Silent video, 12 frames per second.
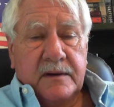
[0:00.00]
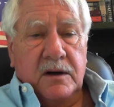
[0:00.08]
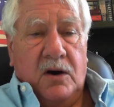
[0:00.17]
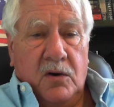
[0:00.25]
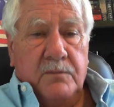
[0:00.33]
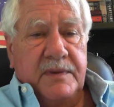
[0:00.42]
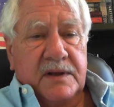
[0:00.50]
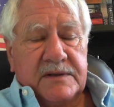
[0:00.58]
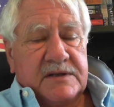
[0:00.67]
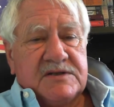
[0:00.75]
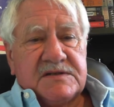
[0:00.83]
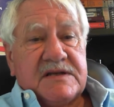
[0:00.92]
Home
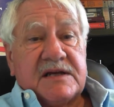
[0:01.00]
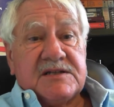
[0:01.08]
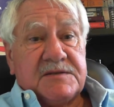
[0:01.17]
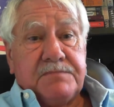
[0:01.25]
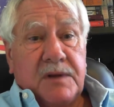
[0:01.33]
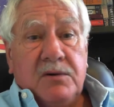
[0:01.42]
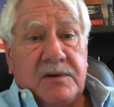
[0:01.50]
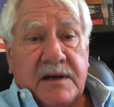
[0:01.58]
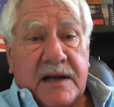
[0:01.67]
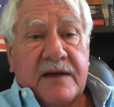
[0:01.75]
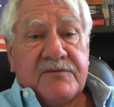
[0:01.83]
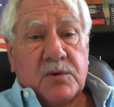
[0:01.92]
building just
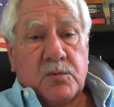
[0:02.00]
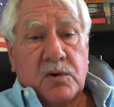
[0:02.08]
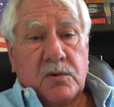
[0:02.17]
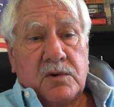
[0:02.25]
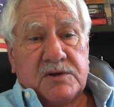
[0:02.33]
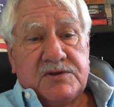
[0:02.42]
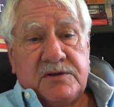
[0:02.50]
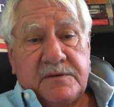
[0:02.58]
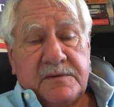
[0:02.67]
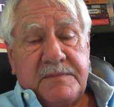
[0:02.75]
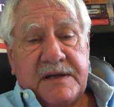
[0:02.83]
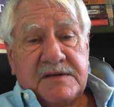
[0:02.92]
exploded after World War II
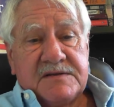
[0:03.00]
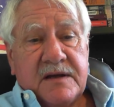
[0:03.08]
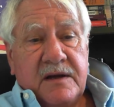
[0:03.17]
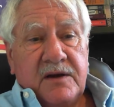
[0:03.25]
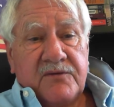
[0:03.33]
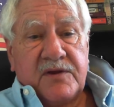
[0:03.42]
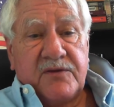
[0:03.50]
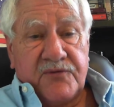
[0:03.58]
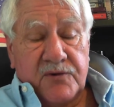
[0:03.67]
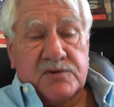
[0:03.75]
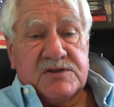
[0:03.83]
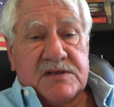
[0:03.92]
because for the
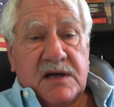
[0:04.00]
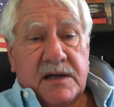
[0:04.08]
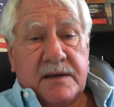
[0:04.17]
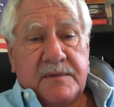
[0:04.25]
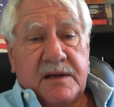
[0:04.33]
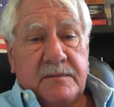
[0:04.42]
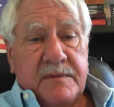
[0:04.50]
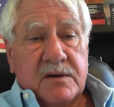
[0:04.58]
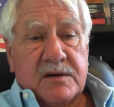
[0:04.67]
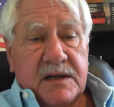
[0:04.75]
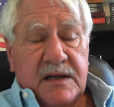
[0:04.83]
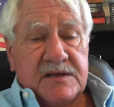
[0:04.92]
first time in
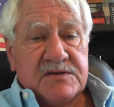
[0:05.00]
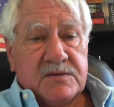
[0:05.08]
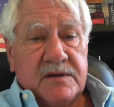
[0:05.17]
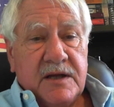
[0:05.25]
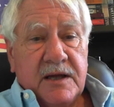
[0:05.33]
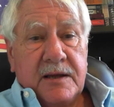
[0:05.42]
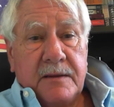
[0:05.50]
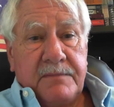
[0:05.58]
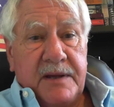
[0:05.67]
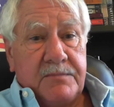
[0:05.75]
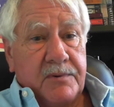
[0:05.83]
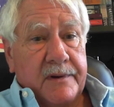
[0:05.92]
American history,
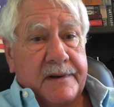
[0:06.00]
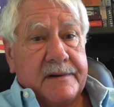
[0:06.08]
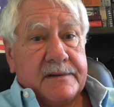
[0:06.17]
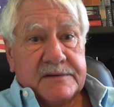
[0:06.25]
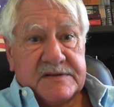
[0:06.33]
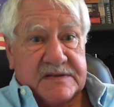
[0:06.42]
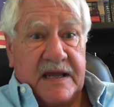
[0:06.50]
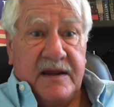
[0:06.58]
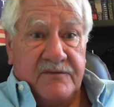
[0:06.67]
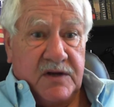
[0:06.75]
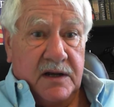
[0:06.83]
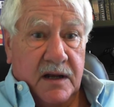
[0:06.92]
people had
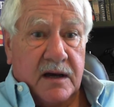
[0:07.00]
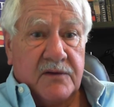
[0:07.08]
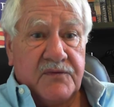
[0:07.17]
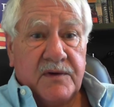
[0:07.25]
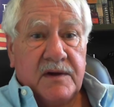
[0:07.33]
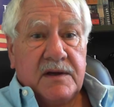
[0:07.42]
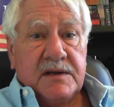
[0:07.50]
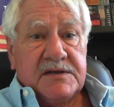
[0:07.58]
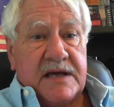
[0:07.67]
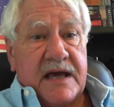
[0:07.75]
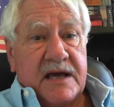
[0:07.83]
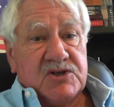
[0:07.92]
saved enough
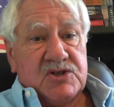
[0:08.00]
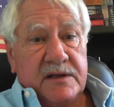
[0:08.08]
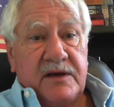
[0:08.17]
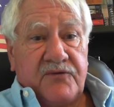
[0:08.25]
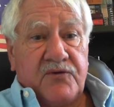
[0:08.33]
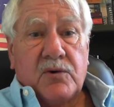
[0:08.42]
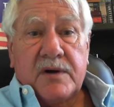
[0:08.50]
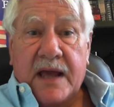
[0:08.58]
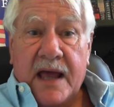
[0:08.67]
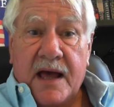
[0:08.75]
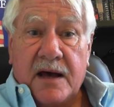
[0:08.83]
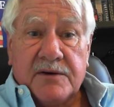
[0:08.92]
to actually afford a
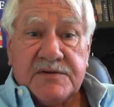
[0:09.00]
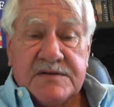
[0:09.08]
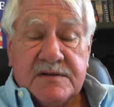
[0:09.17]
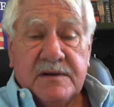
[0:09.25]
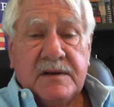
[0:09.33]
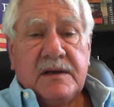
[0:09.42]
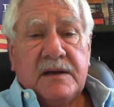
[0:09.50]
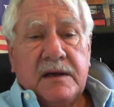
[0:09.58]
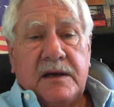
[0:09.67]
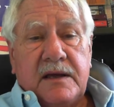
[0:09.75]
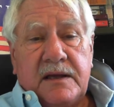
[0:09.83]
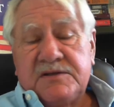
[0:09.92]
house
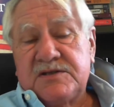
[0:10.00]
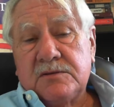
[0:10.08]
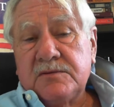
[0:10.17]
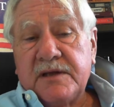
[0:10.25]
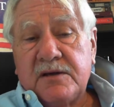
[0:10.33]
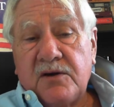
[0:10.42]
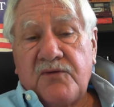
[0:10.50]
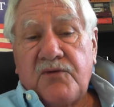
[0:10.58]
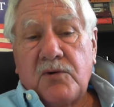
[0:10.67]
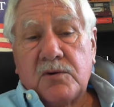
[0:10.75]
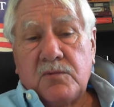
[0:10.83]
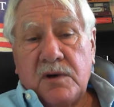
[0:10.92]
uh, and certainly could
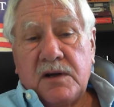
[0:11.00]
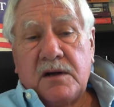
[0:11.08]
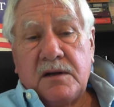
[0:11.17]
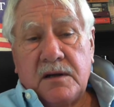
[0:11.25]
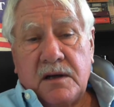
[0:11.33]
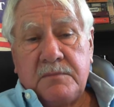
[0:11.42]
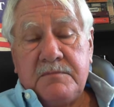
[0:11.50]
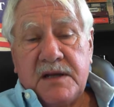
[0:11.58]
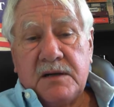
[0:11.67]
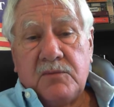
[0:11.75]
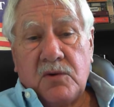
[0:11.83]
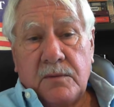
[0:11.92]
afford one on, on
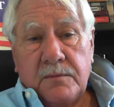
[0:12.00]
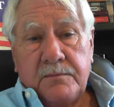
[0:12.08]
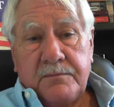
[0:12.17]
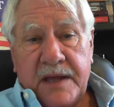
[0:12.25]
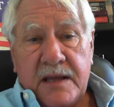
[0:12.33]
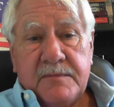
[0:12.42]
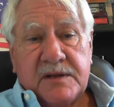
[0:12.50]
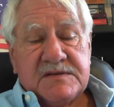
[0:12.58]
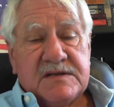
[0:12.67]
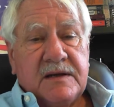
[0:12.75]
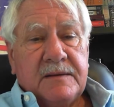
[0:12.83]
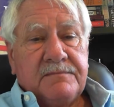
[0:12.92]
minimal
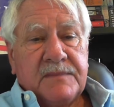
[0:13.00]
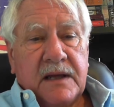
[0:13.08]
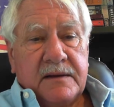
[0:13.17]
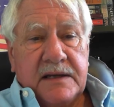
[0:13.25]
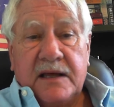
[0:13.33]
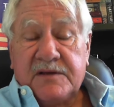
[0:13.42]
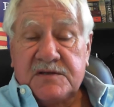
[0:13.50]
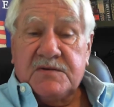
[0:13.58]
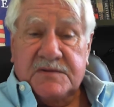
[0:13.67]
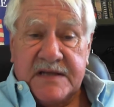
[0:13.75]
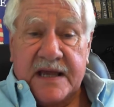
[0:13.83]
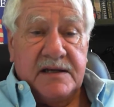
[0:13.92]
payments. Now, this
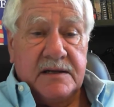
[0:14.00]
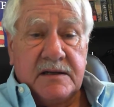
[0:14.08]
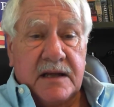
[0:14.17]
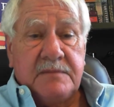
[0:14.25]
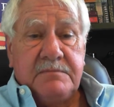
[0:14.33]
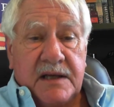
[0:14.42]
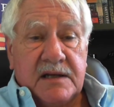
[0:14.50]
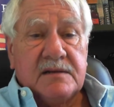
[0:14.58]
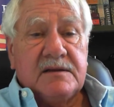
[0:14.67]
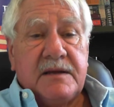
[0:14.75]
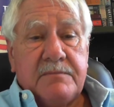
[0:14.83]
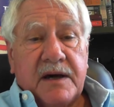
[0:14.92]
was aided,
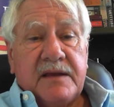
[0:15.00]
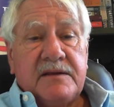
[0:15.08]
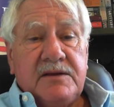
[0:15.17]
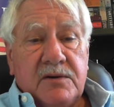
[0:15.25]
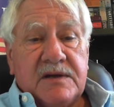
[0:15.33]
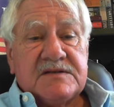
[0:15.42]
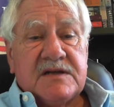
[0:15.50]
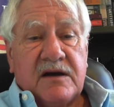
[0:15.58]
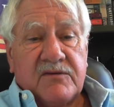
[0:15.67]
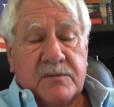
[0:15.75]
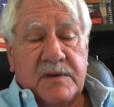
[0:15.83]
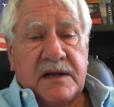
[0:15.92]
admittedly, by the U.S.
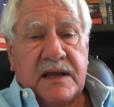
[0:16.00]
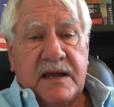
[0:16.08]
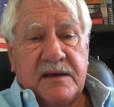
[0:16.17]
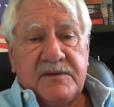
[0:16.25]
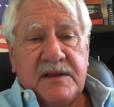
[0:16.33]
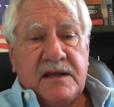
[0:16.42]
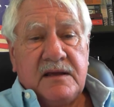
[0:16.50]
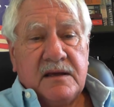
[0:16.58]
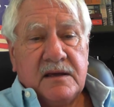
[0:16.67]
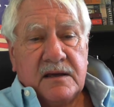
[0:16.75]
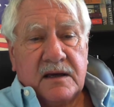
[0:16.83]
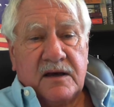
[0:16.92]
government and the
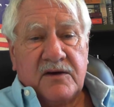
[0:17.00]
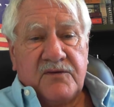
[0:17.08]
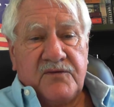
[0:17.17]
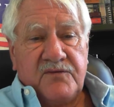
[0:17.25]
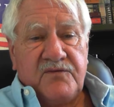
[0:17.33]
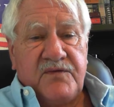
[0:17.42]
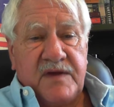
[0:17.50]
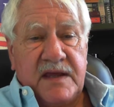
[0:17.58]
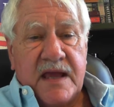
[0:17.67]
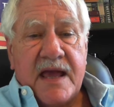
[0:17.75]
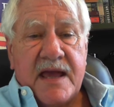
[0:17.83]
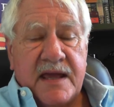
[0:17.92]
uh,
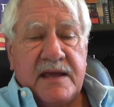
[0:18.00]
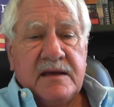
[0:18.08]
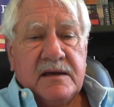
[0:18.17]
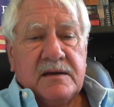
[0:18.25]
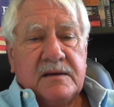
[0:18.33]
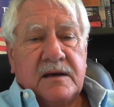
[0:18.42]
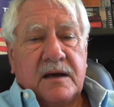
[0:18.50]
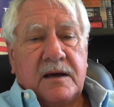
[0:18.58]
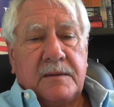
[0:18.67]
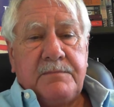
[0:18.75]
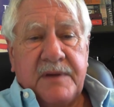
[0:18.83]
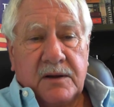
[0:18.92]
VA
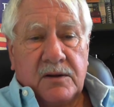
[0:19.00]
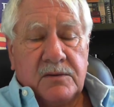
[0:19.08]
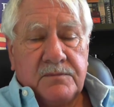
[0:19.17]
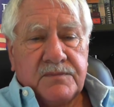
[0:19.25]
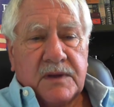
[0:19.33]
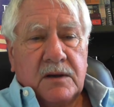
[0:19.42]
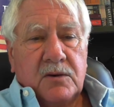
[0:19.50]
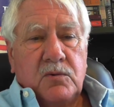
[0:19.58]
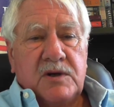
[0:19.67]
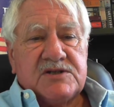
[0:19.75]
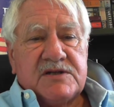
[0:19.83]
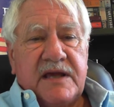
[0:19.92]
uh, bill,
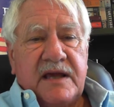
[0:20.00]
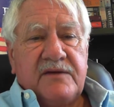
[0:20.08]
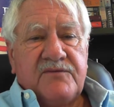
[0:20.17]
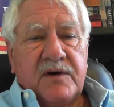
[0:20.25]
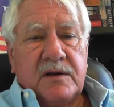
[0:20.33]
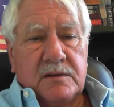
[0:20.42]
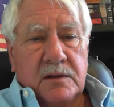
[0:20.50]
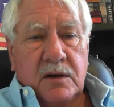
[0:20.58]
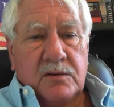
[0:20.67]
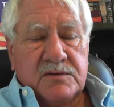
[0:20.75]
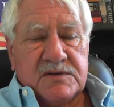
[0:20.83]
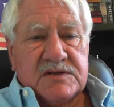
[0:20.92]
which gave uh,
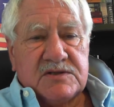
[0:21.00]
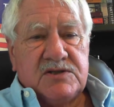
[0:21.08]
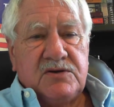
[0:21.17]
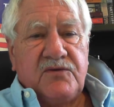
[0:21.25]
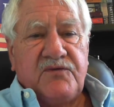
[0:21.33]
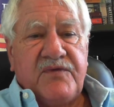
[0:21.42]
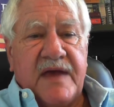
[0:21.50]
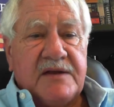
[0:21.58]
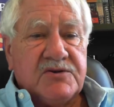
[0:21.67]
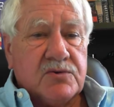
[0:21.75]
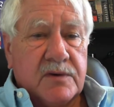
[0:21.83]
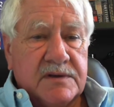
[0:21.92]
loans to
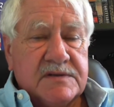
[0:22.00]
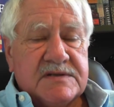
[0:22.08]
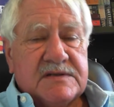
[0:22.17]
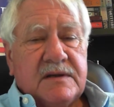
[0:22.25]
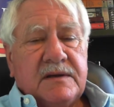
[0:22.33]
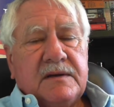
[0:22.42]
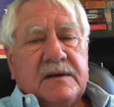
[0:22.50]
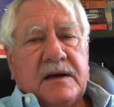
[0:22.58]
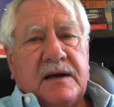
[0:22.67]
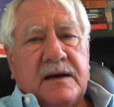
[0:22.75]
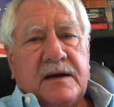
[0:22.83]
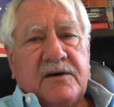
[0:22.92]
veterans
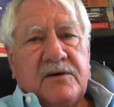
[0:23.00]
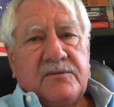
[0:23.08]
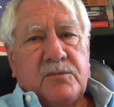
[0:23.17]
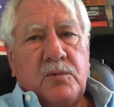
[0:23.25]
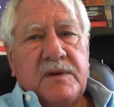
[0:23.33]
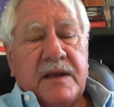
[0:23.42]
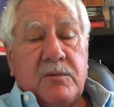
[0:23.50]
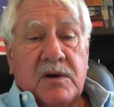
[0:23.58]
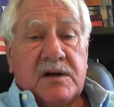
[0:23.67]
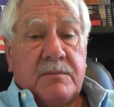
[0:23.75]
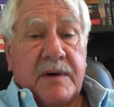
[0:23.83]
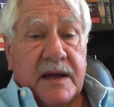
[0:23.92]
uh, when they
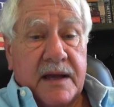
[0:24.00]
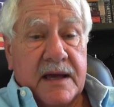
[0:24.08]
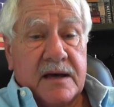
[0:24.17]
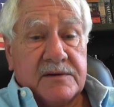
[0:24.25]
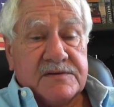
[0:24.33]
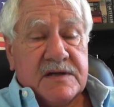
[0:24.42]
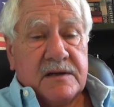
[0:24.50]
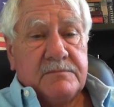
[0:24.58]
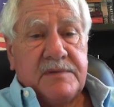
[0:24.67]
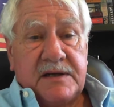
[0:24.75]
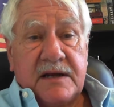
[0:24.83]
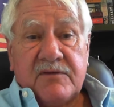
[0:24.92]
wanted to buy a house.
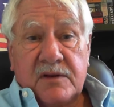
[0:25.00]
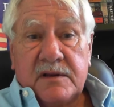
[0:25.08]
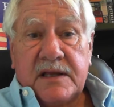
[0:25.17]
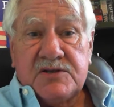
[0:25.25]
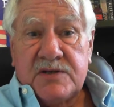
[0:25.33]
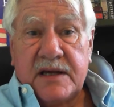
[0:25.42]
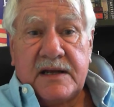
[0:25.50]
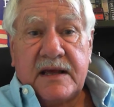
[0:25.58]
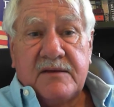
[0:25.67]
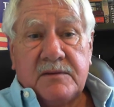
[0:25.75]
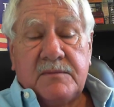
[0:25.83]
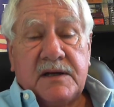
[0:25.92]
But nevertheless, you had to
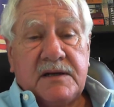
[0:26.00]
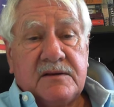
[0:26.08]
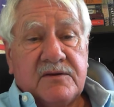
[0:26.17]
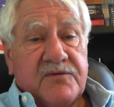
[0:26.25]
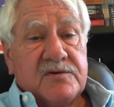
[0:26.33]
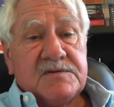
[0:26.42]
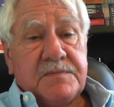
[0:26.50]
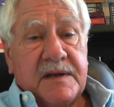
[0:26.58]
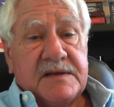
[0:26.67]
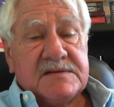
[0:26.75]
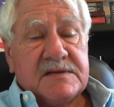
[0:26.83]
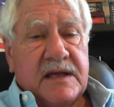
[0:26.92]
have the money in the first
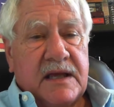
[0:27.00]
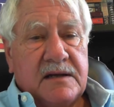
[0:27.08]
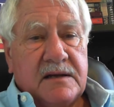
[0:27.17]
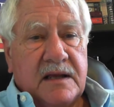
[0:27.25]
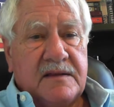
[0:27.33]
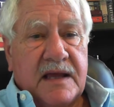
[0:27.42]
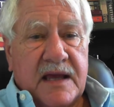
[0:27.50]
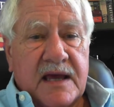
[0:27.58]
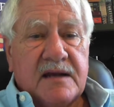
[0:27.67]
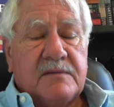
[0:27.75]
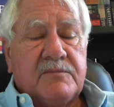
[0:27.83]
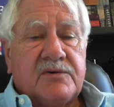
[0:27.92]
place, and, and they
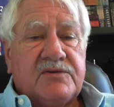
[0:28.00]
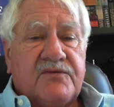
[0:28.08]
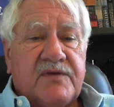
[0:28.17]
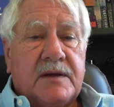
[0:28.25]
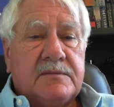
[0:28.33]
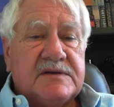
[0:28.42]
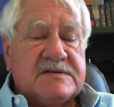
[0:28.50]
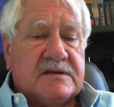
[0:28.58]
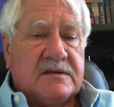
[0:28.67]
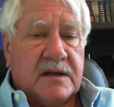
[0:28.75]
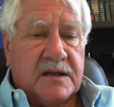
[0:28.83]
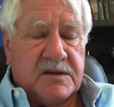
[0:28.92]
had it. Both the families
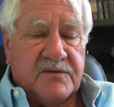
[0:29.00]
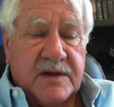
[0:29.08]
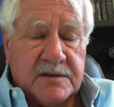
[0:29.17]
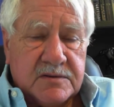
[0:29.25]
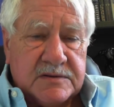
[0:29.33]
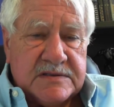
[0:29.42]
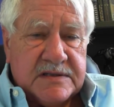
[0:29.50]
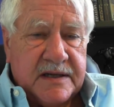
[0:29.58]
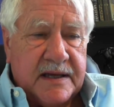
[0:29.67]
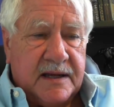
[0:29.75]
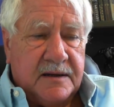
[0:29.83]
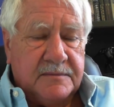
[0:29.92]
and, and the veterans
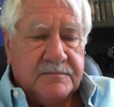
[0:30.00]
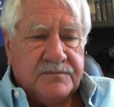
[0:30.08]
had it.